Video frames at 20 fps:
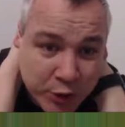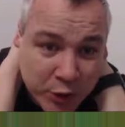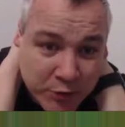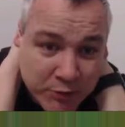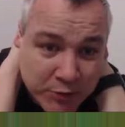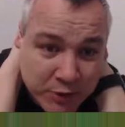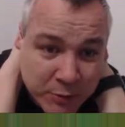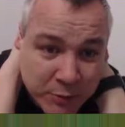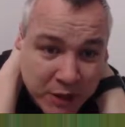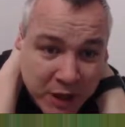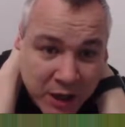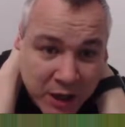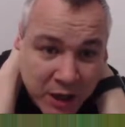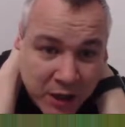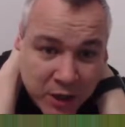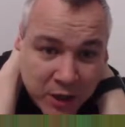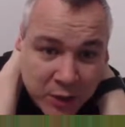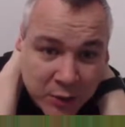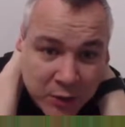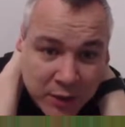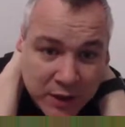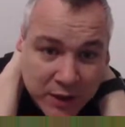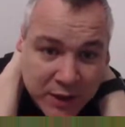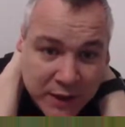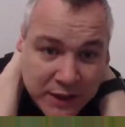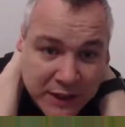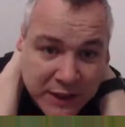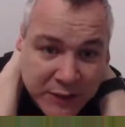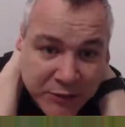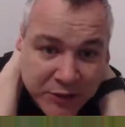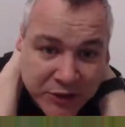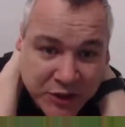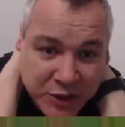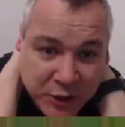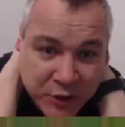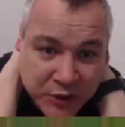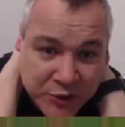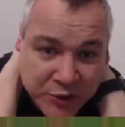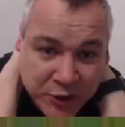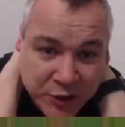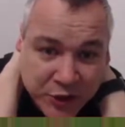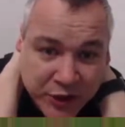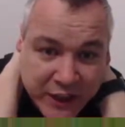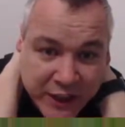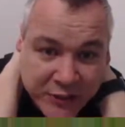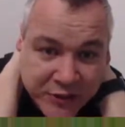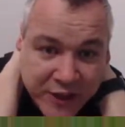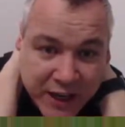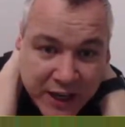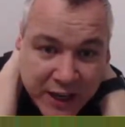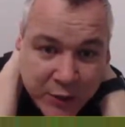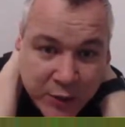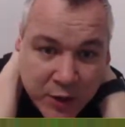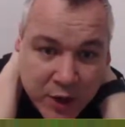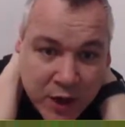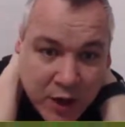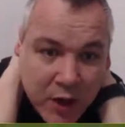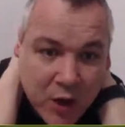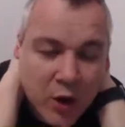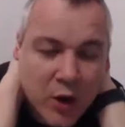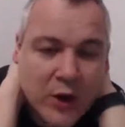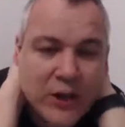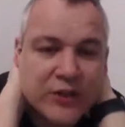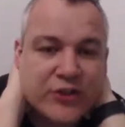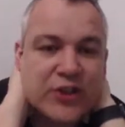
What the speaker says: Good run from Carlo. Gives it to Lucas Rodriguez now.